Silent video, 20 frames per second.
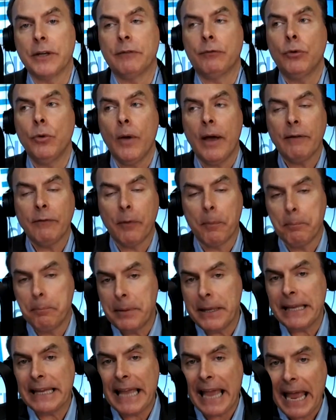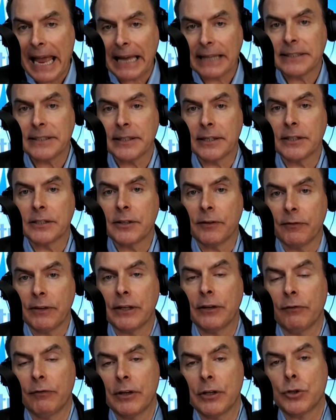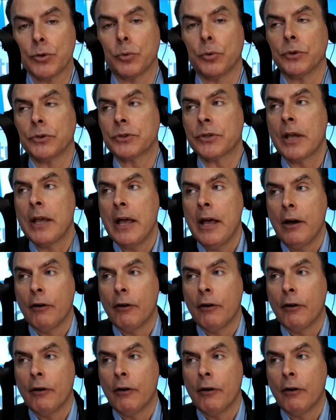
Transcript: if you have a big exodus of individuals